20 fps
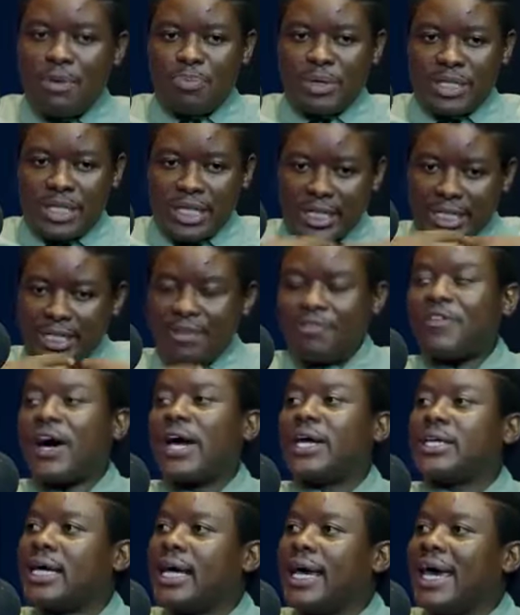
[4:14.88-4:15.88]
and be
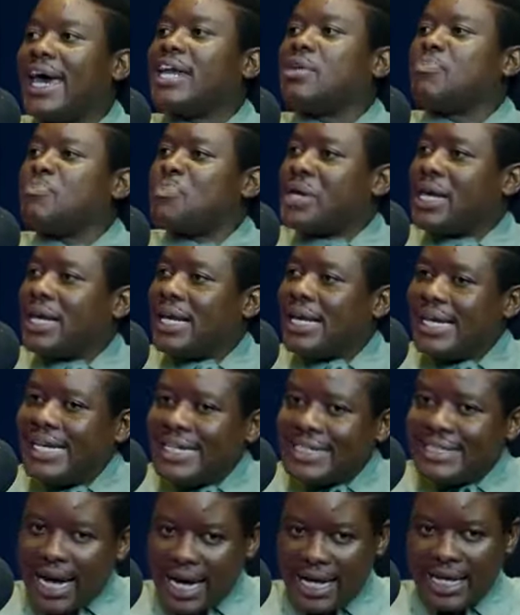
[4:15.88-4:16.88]
dignified and be a
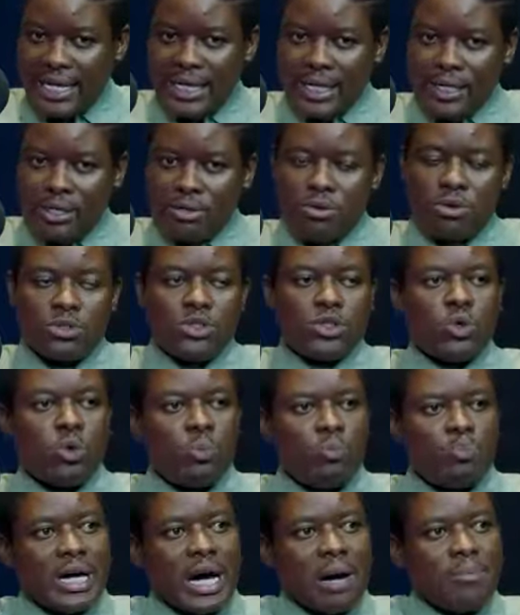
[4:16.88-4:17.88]
leader, not
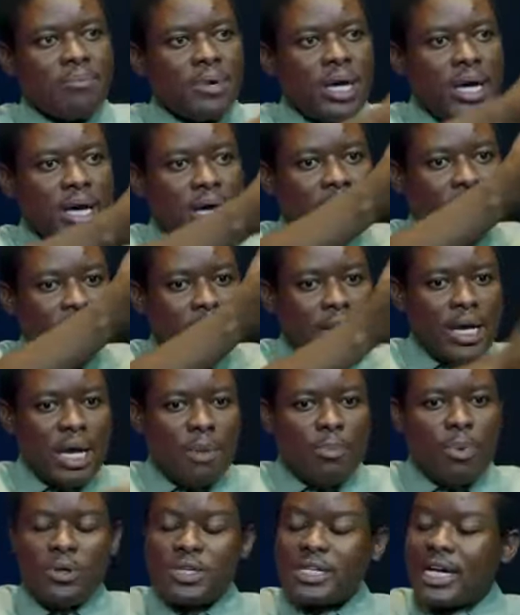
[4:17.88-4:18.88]
to become a,
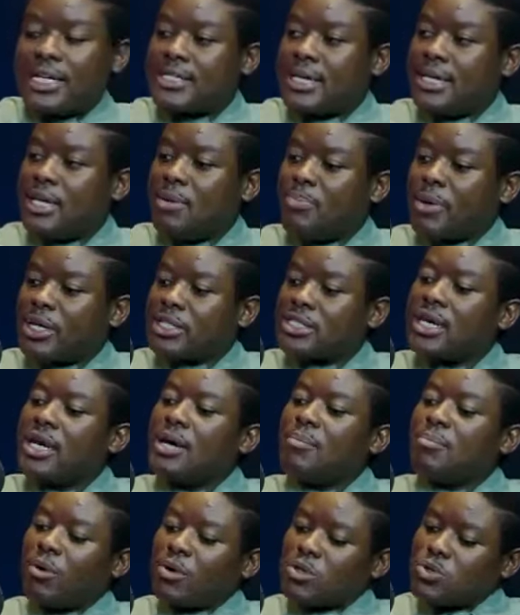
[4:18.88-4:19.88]
a political celebrity.
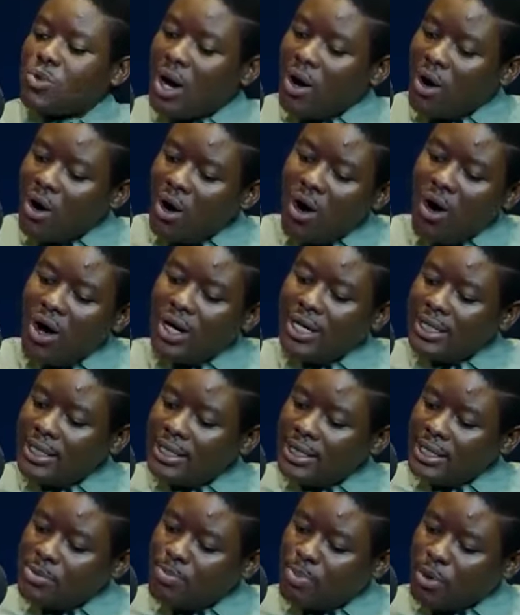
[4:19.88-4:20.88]
Because we're all
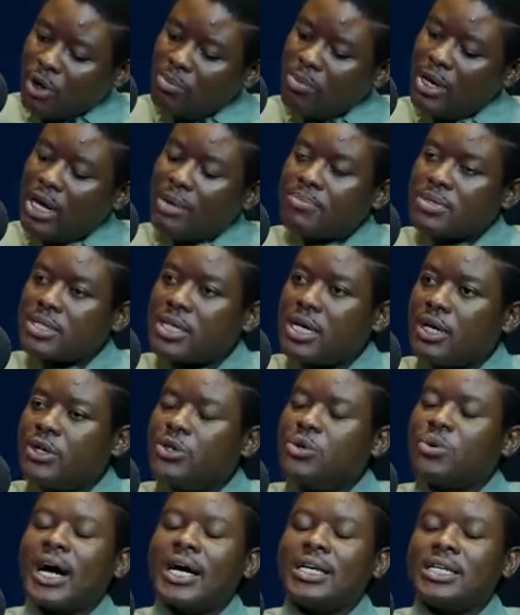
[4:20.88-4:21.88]
in these problems.
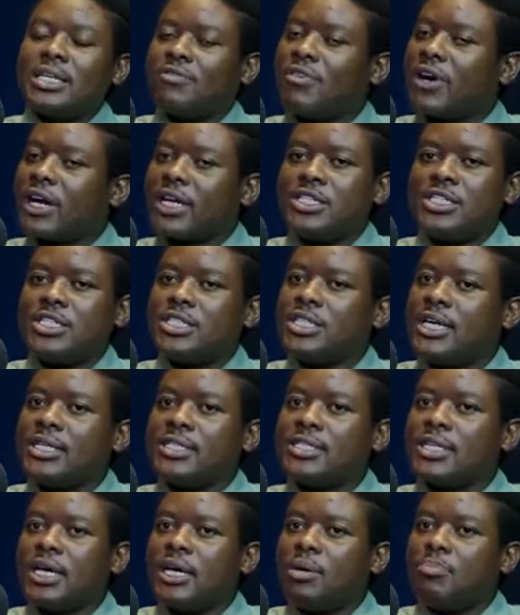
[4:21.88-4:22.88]
You can't
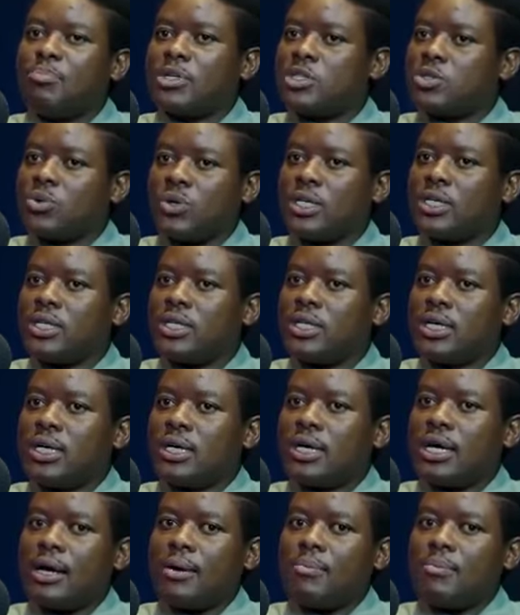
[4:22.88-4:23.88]
differentiate between
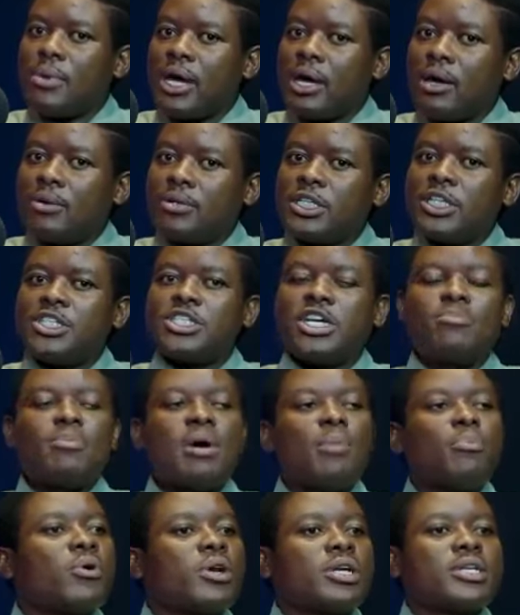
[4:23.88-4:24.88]
uh, D J
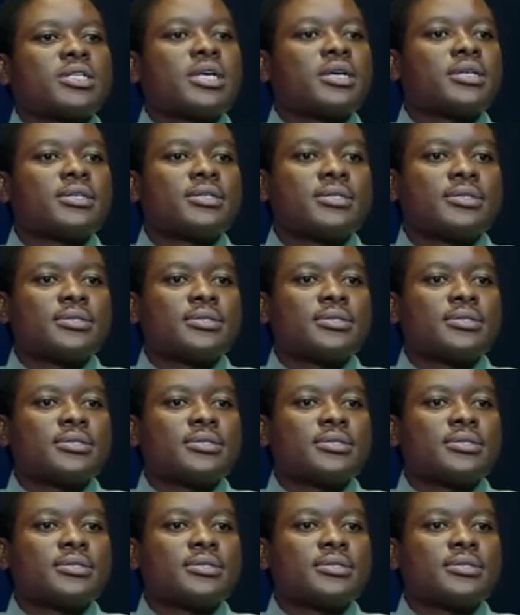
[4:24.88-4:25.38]
Maphorisa